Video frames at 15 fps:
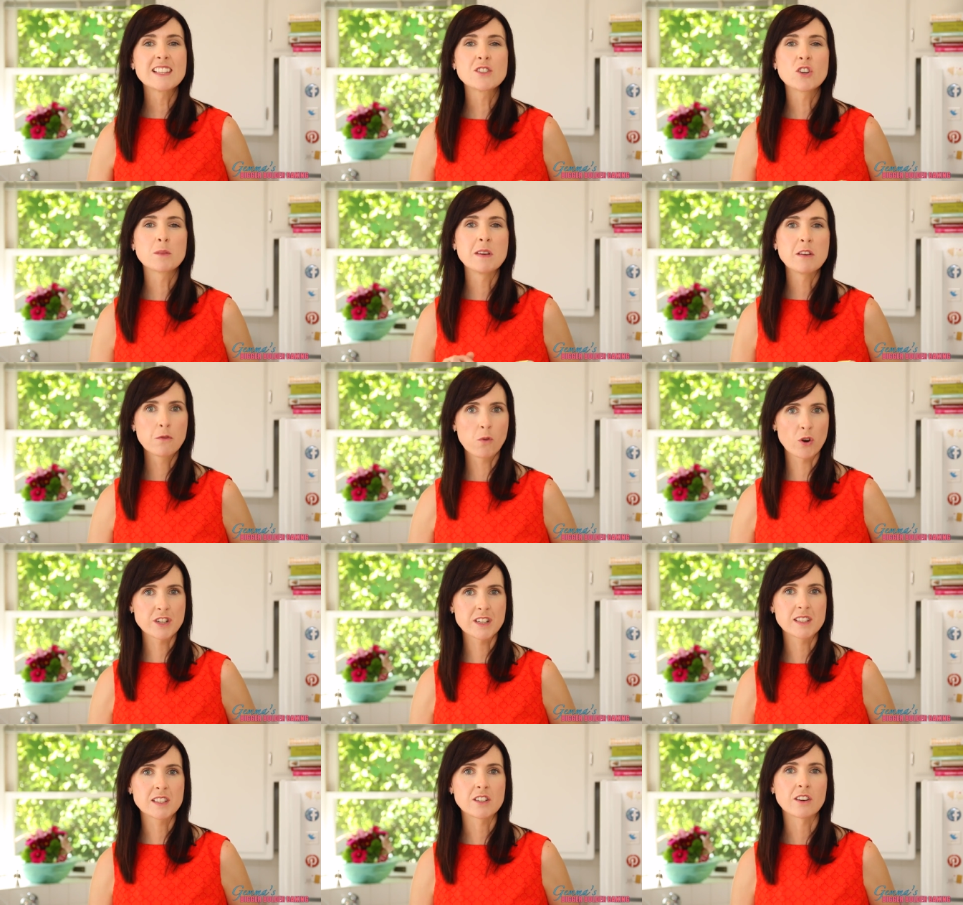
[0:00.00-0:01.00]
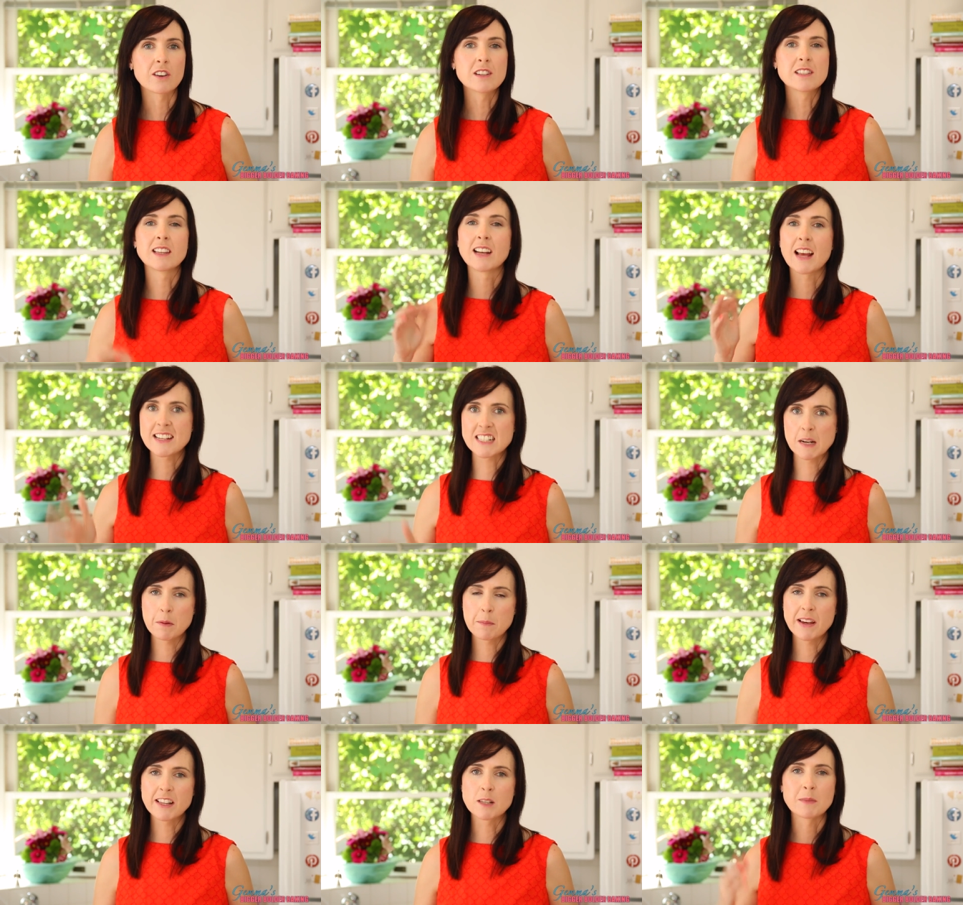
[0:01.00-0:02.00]
This took me forty stirs. The last time
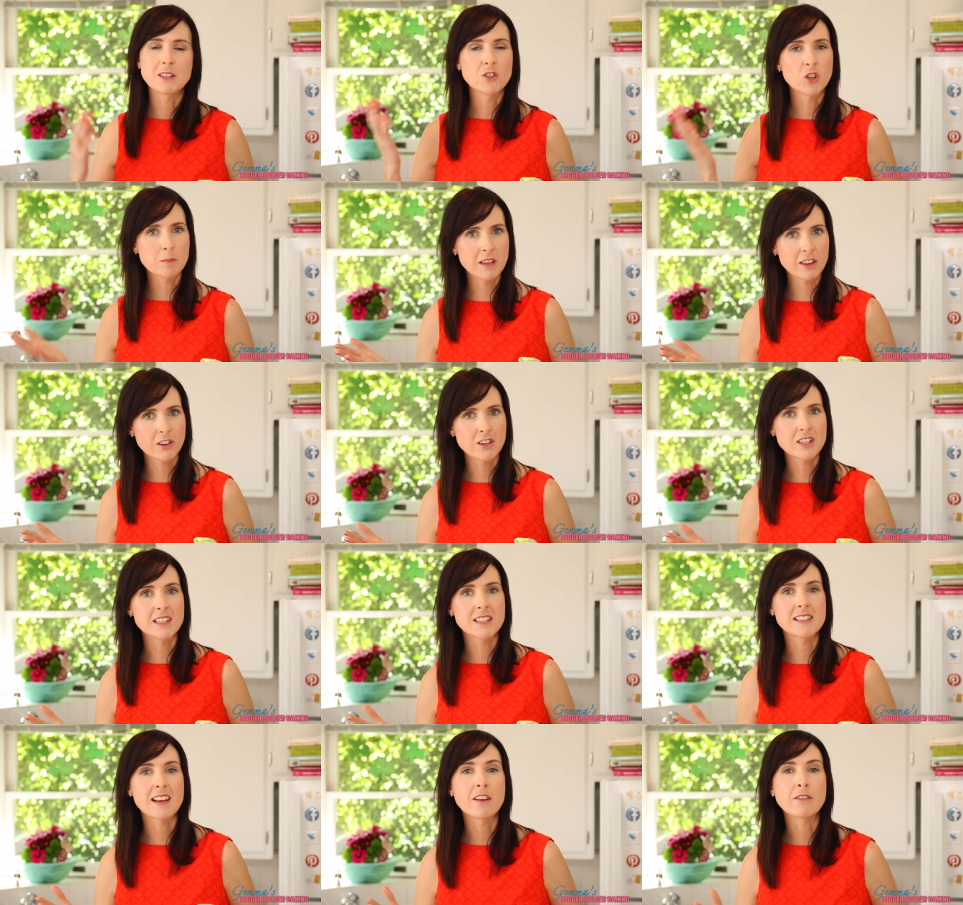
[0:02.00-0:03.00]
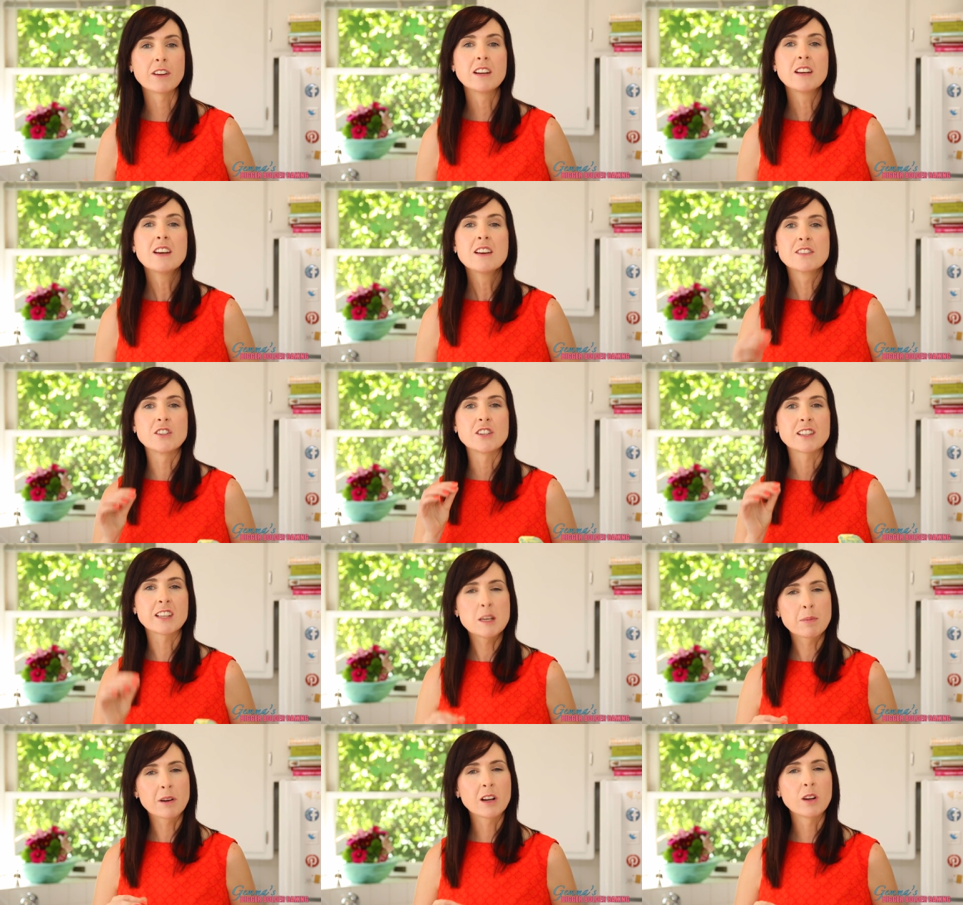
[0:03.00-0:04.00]
I made them, it took me thirty-seven. So just
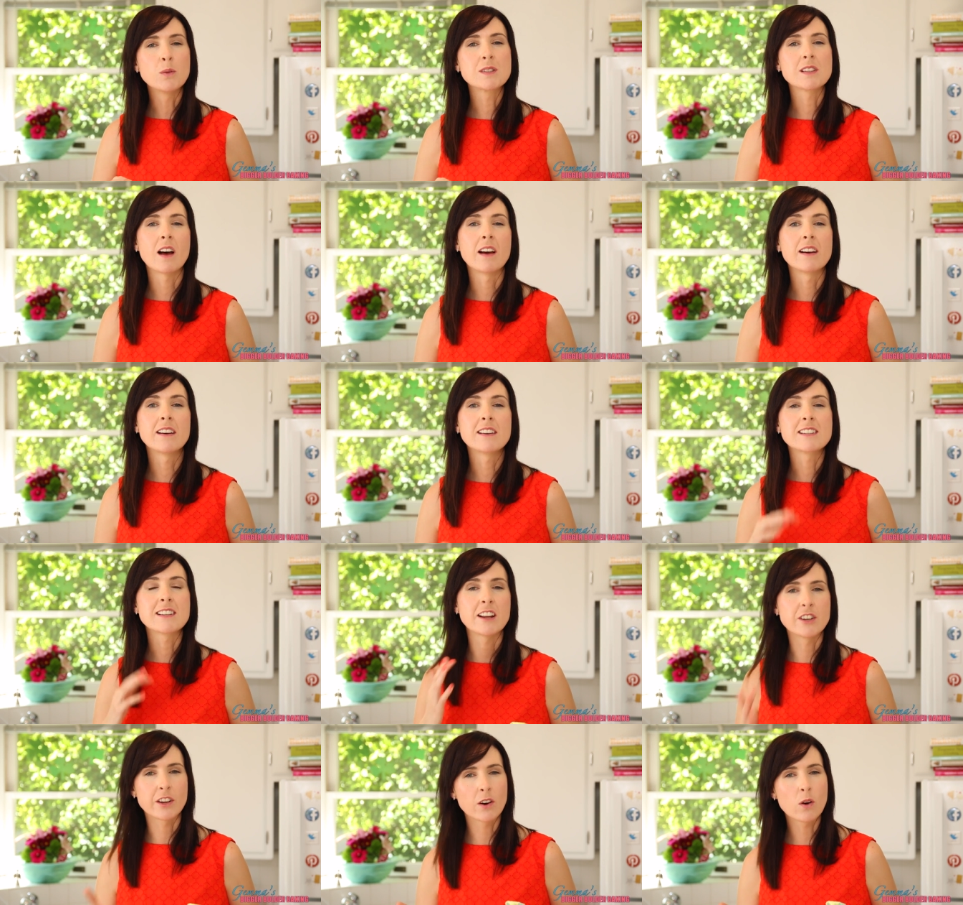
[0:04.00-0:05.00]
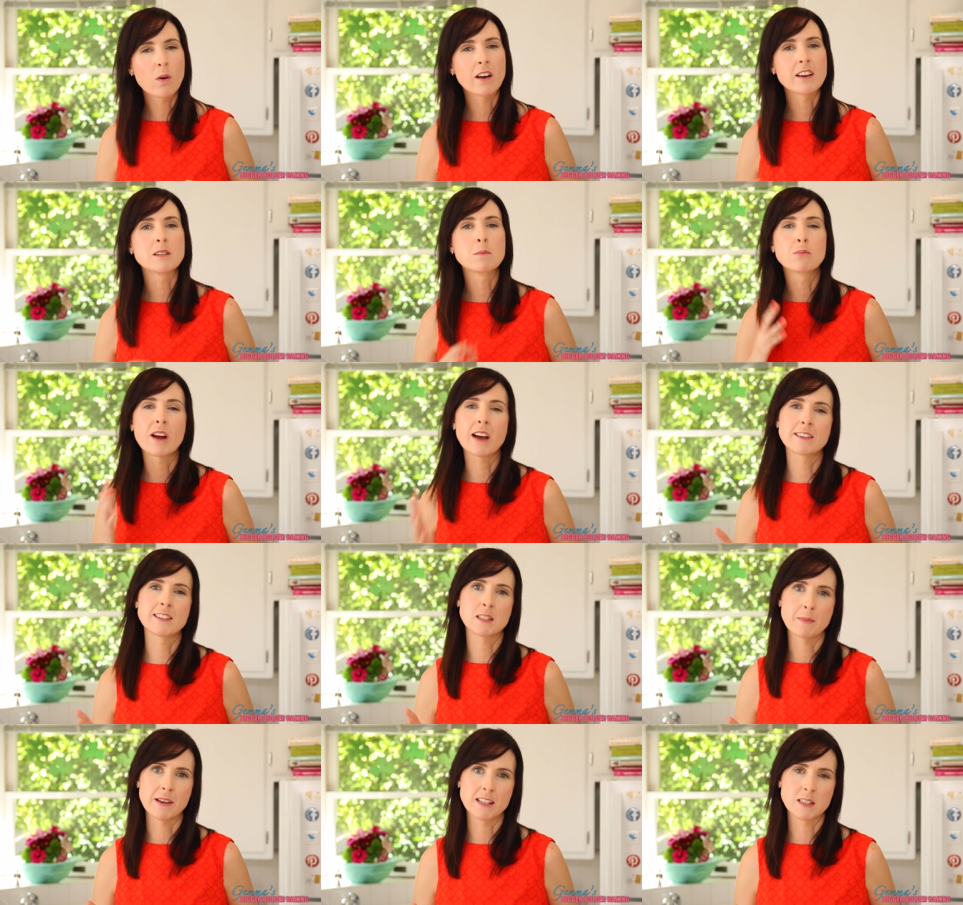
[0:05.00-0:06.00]
keep a close eye on it, and you know what?
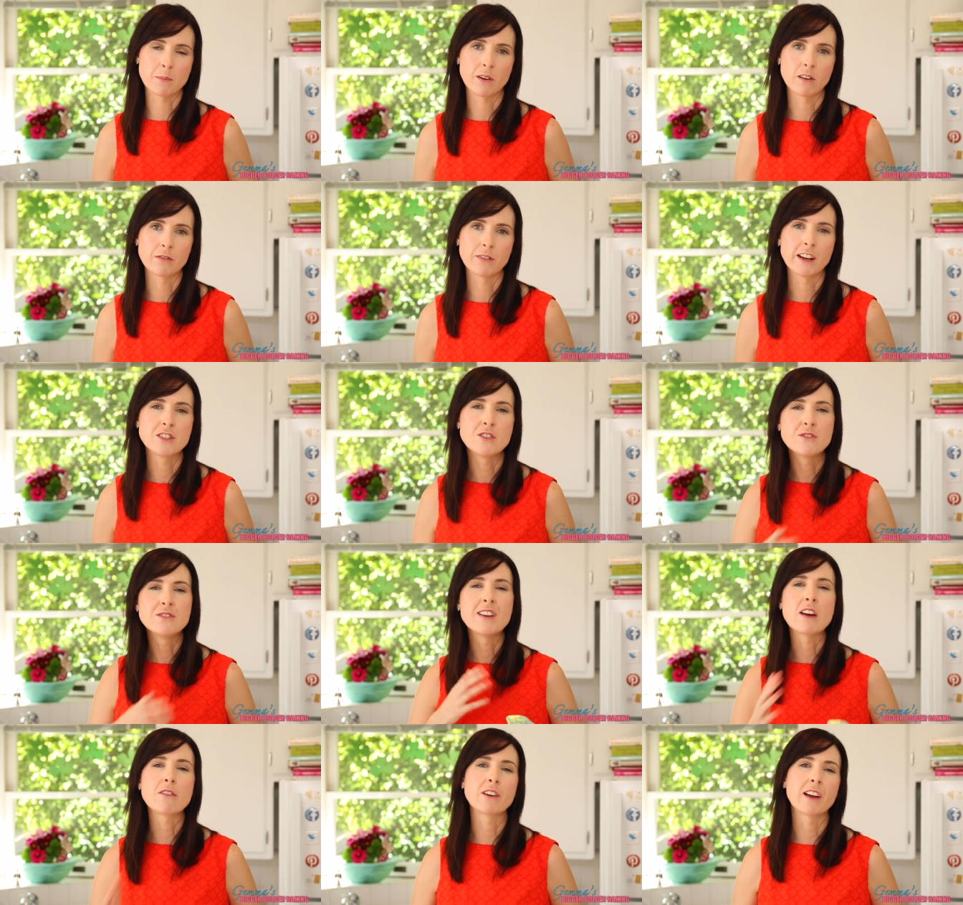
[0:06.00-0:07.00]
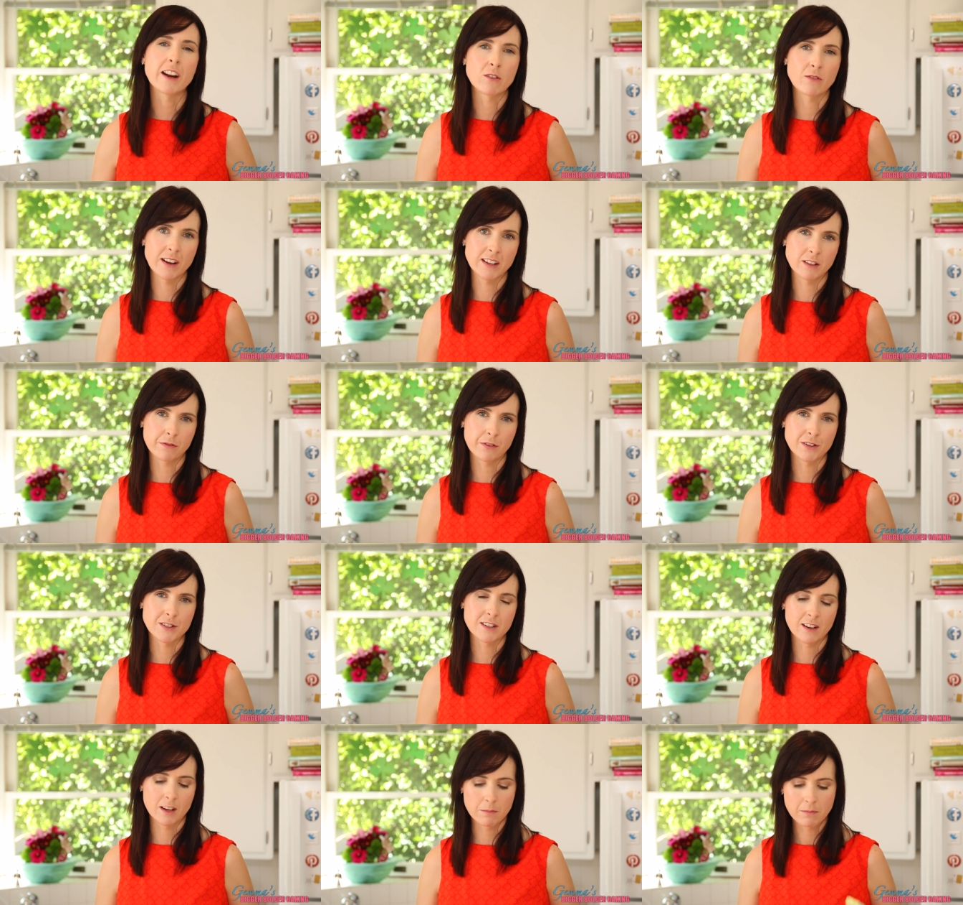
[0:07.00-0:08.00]
Practice makes perfect. You never get it right the
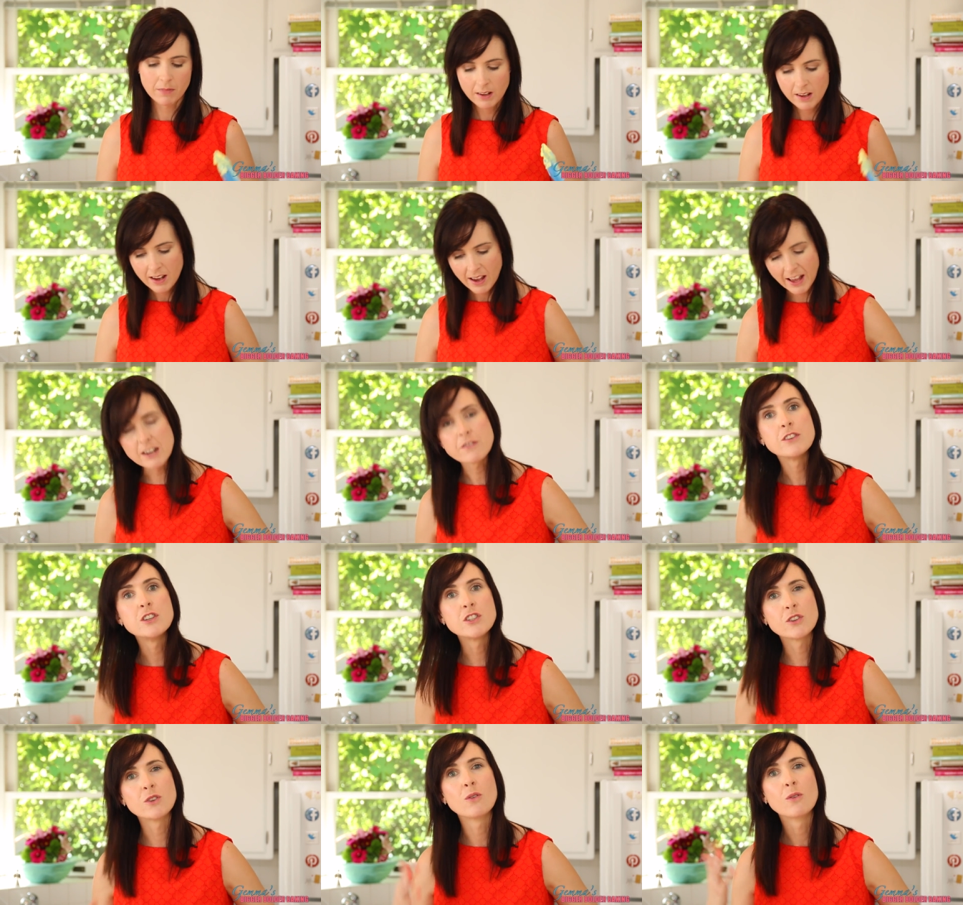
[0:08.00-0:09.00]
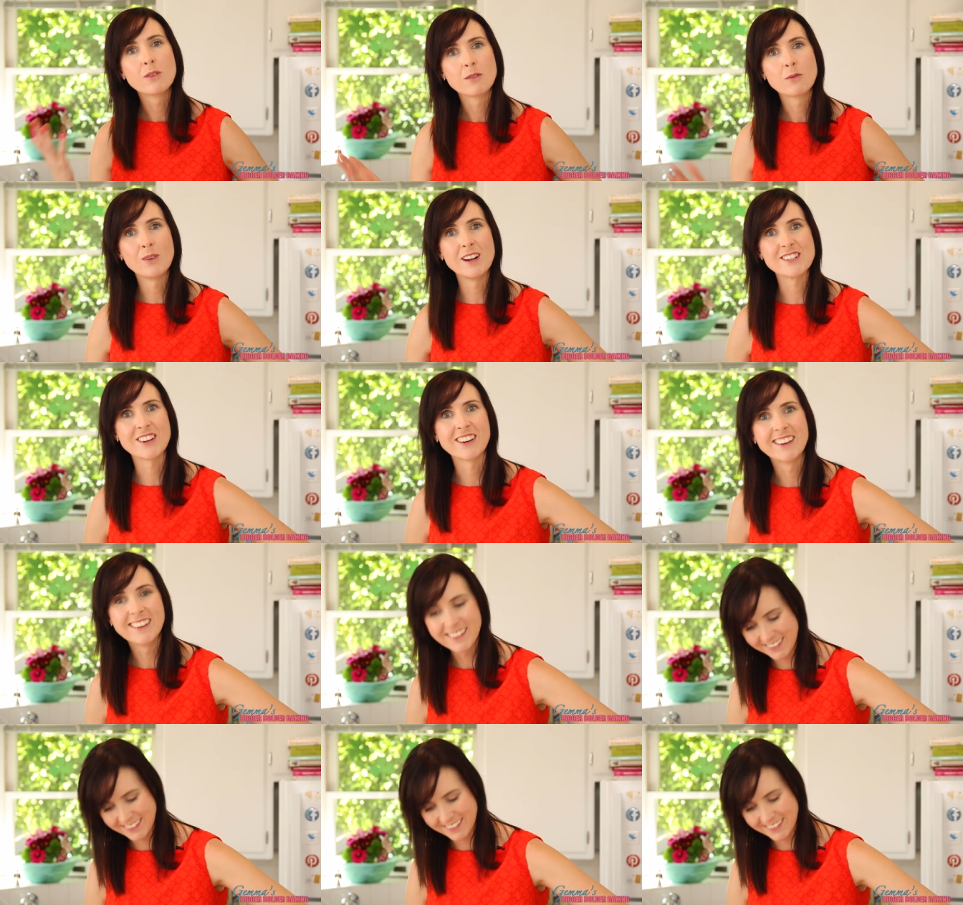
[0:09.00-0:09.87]
first time. And if you do, well done.